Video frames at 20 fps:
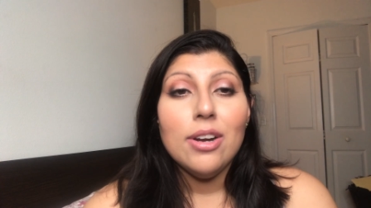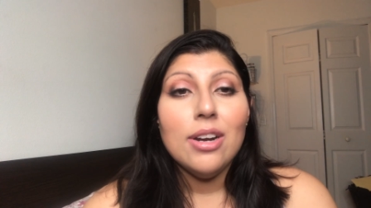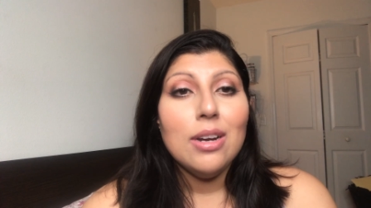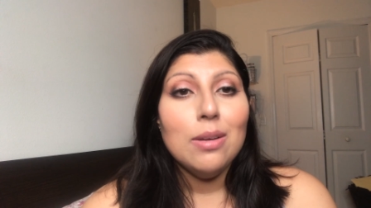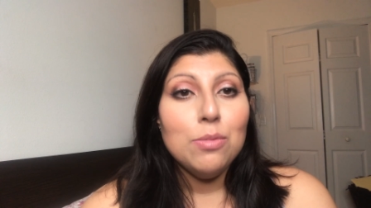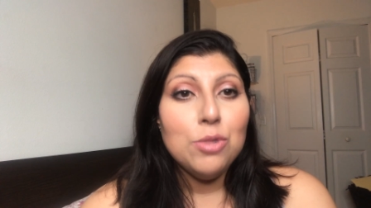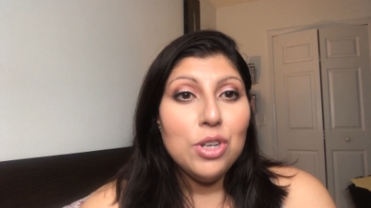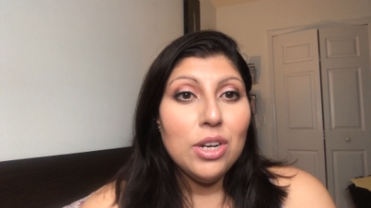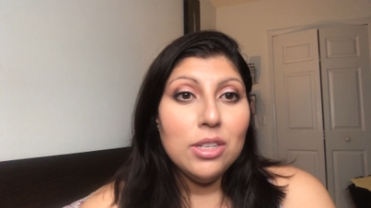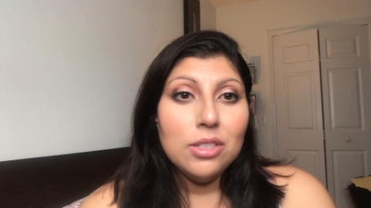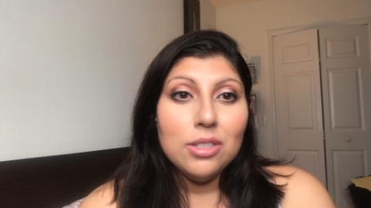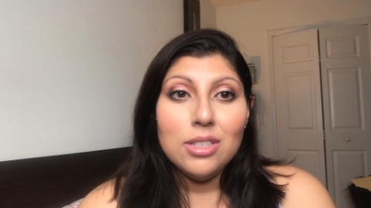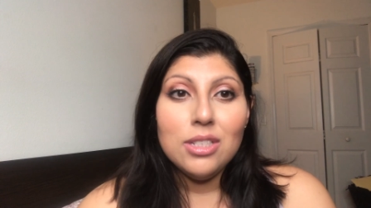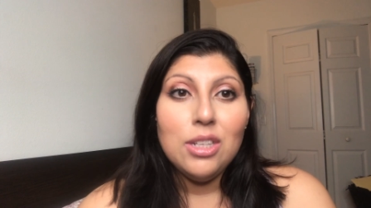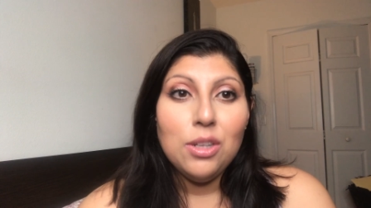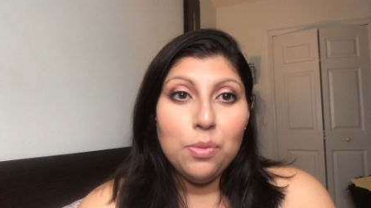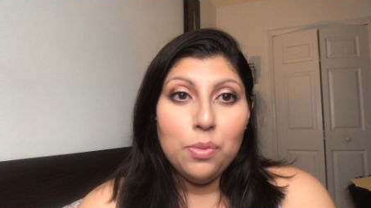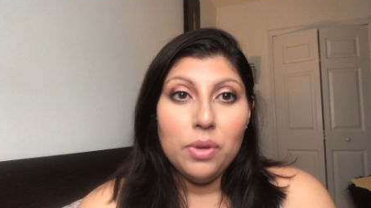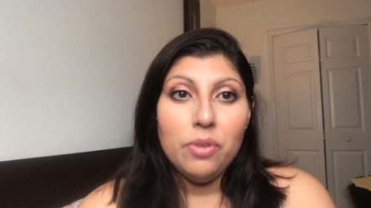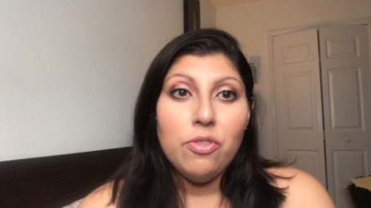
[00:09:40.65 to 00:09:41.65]
and I'm trying to
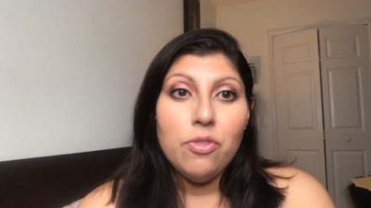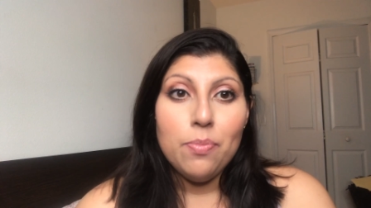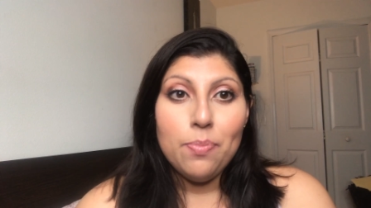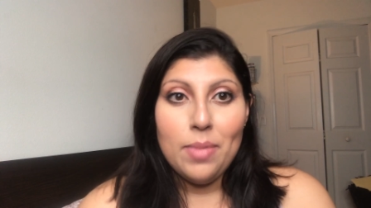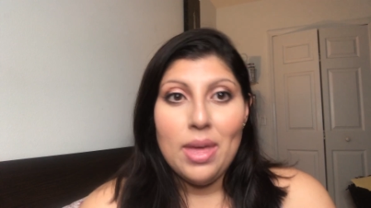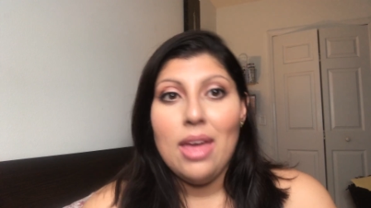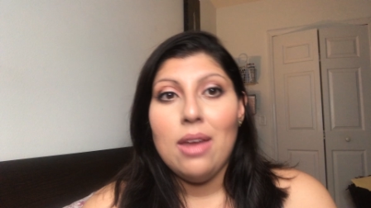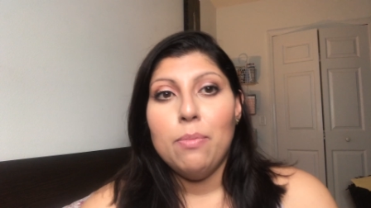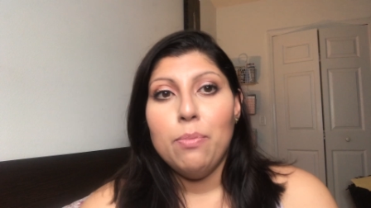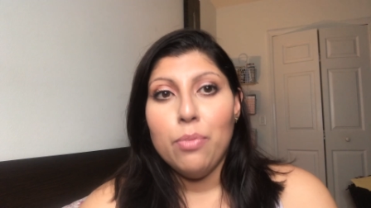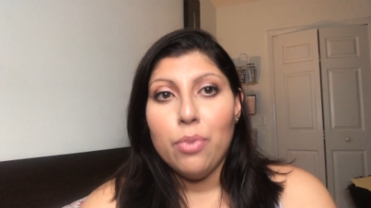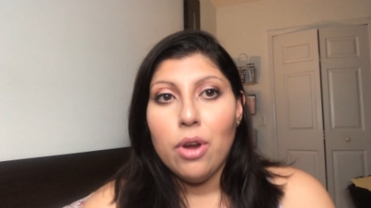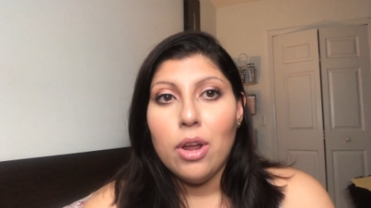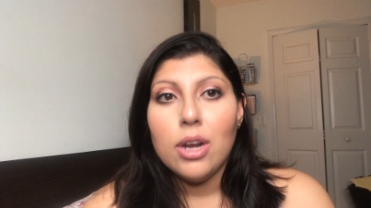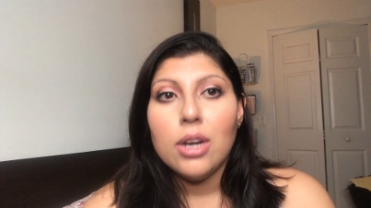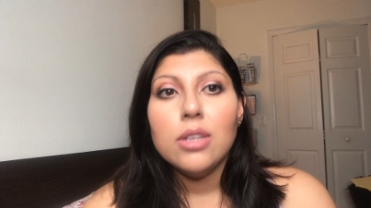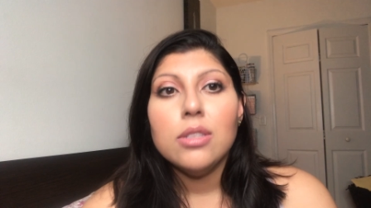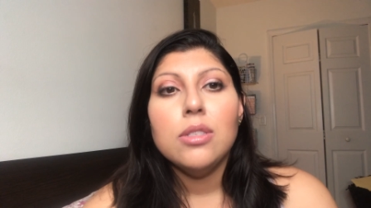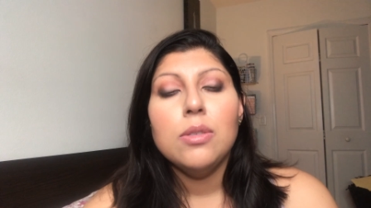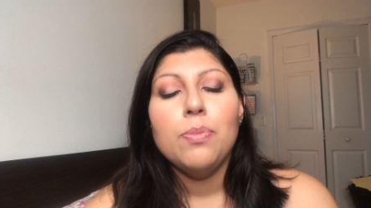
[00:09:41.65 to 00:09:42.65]
stay away from matte
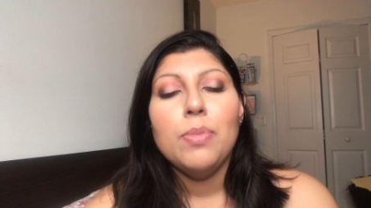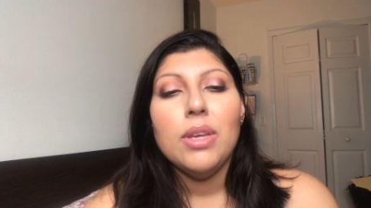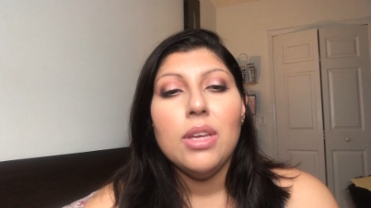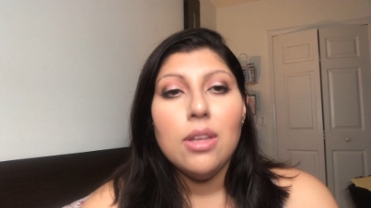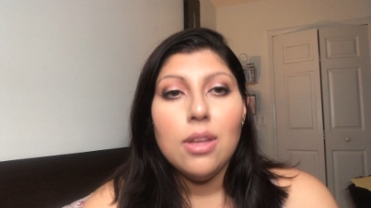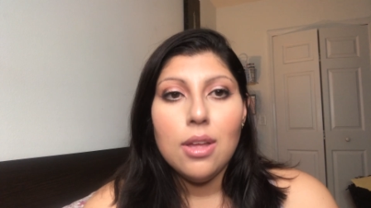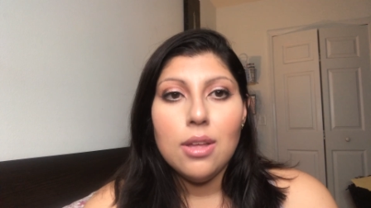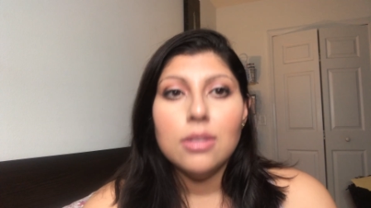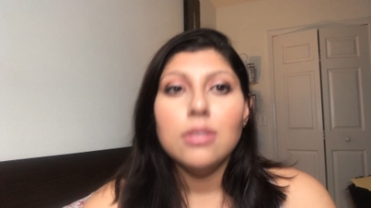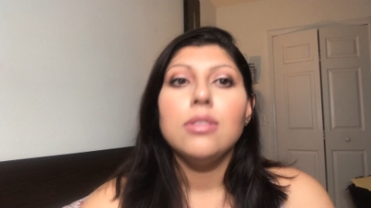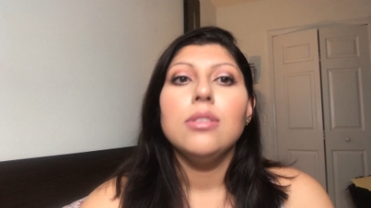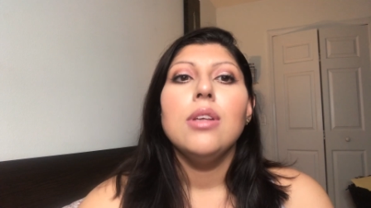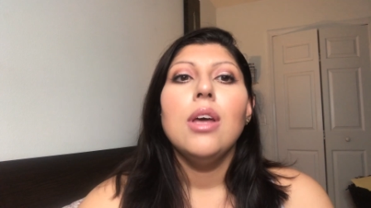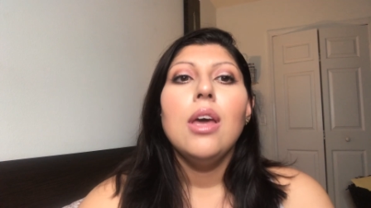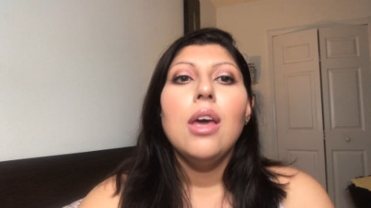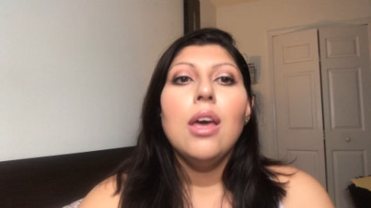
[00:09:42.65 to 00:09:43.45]
products because